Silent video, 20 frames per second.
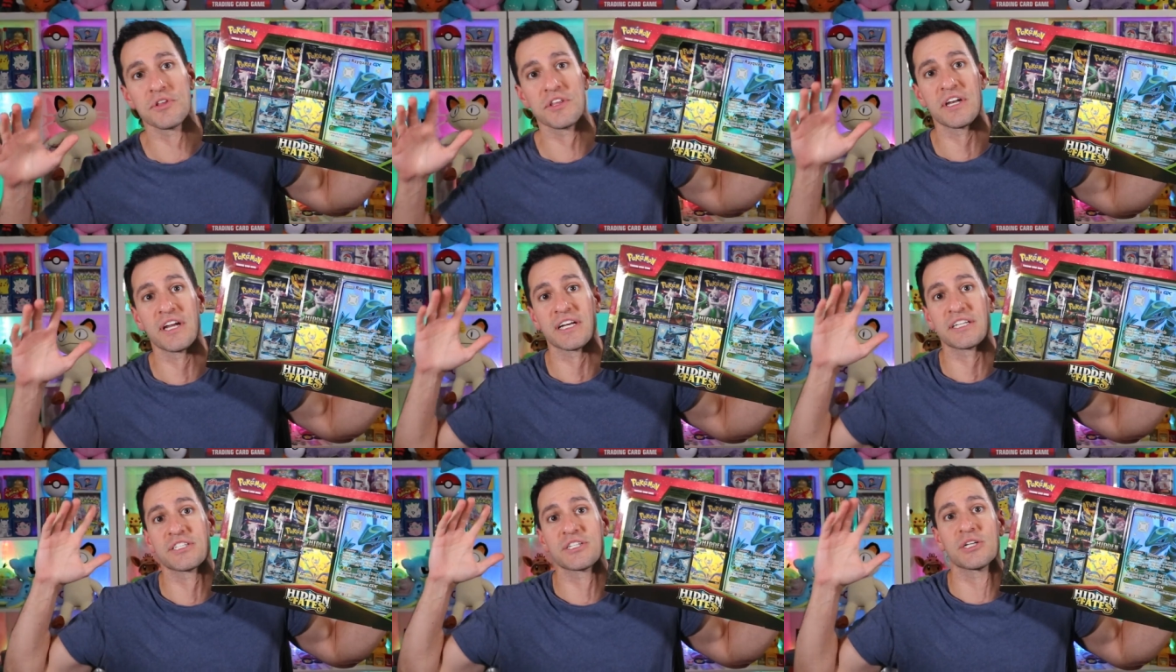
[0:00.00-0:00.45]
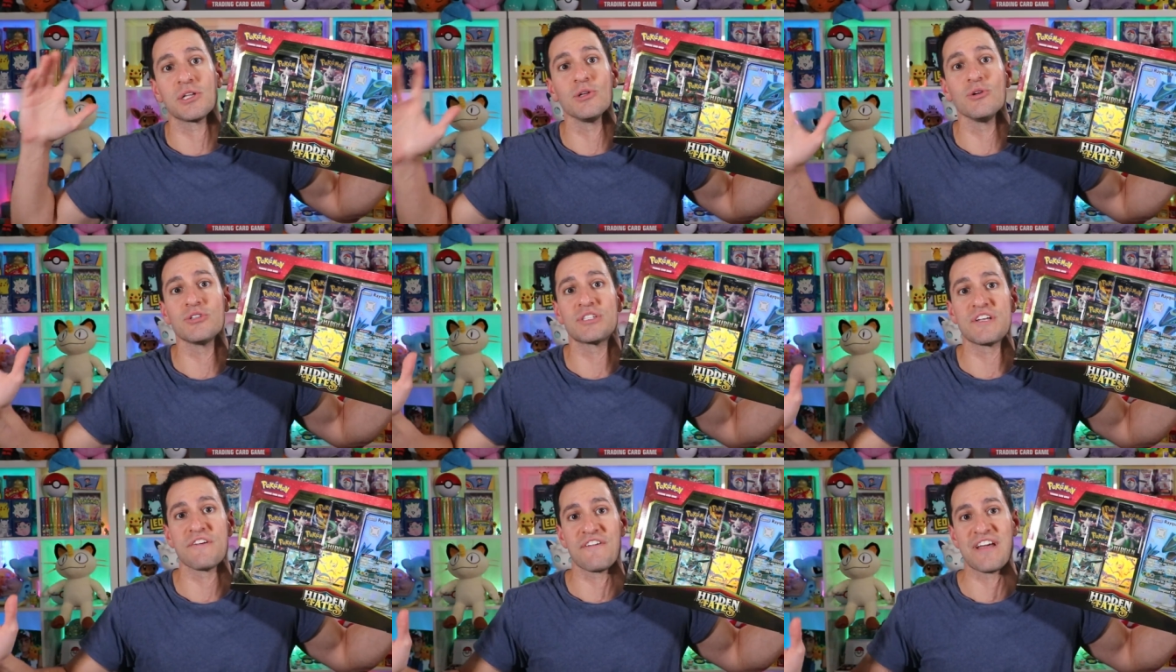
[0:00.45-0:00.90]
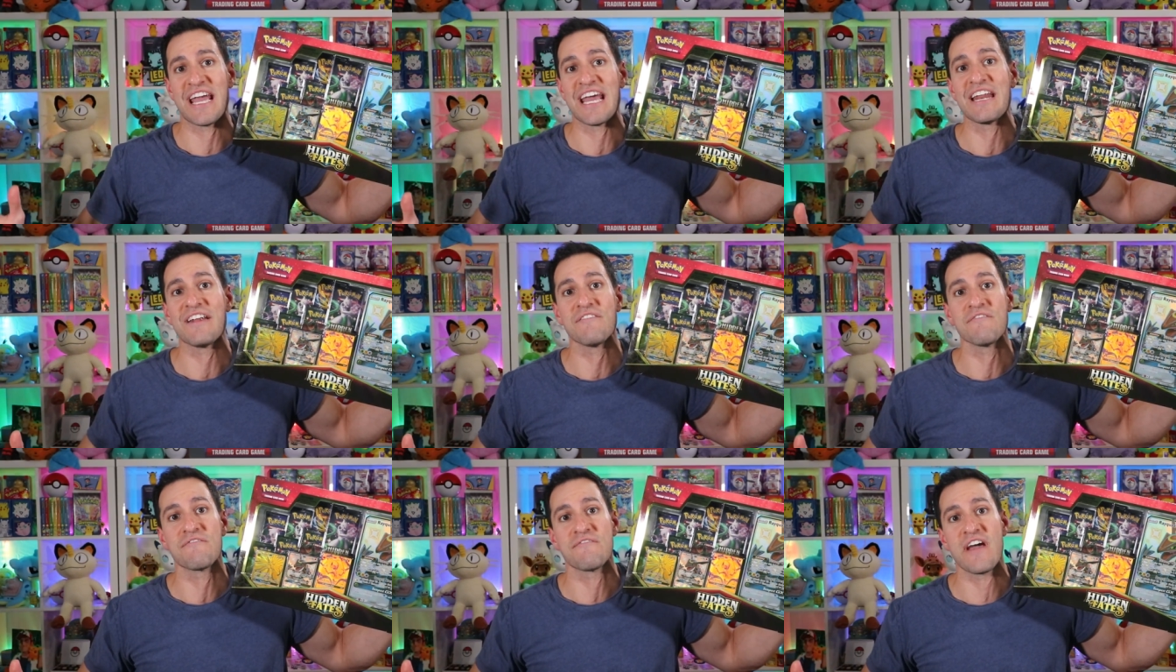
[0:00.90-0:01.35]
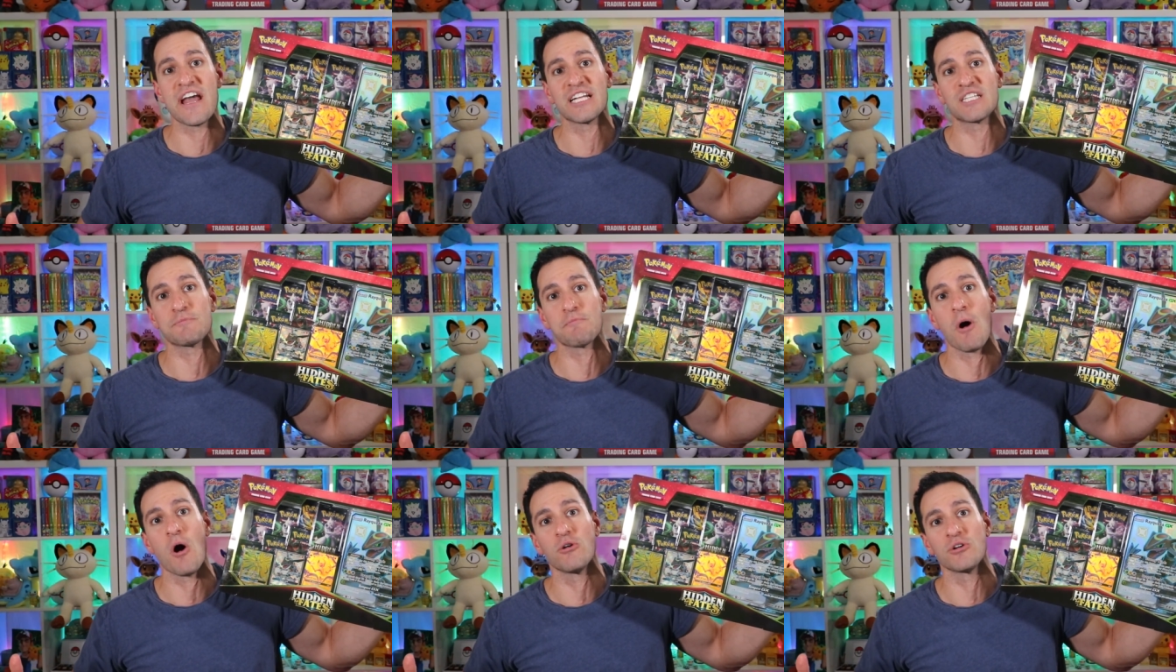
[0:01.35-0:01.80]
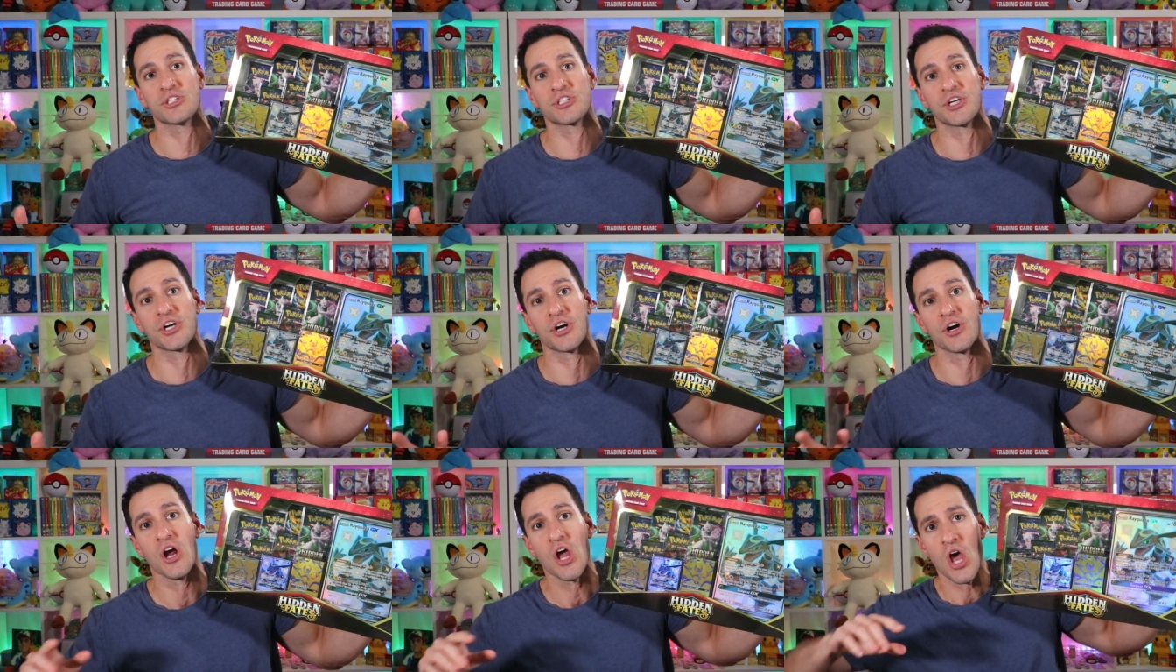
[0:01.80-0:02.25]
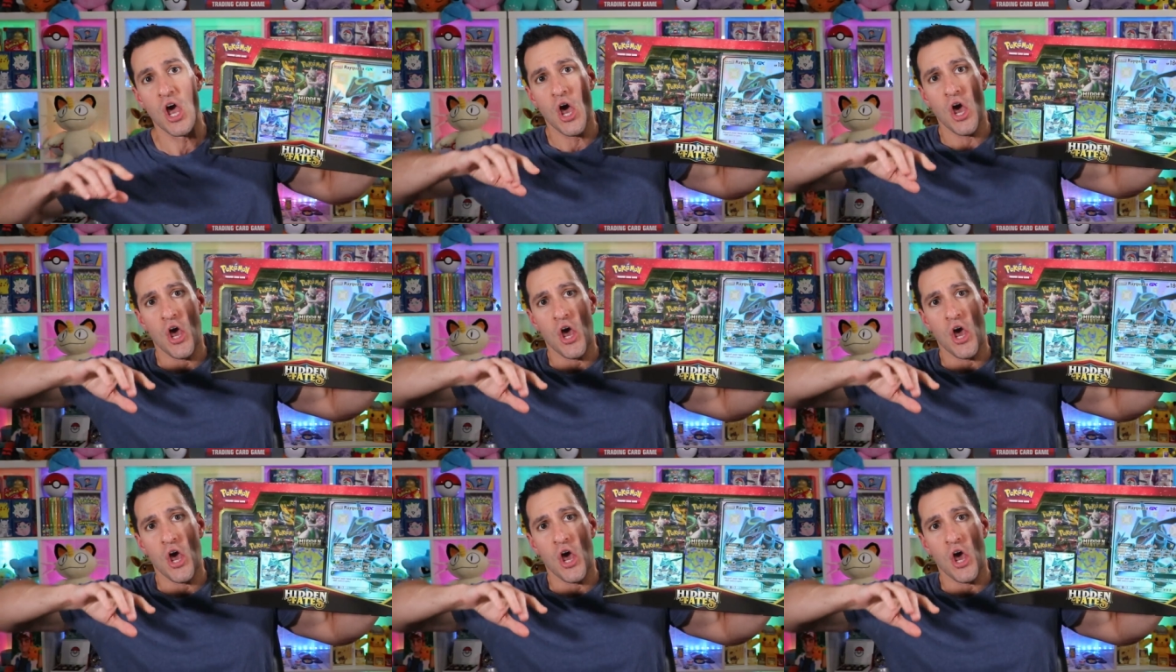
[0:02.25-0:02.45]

with an exclusive Hidden Fates poster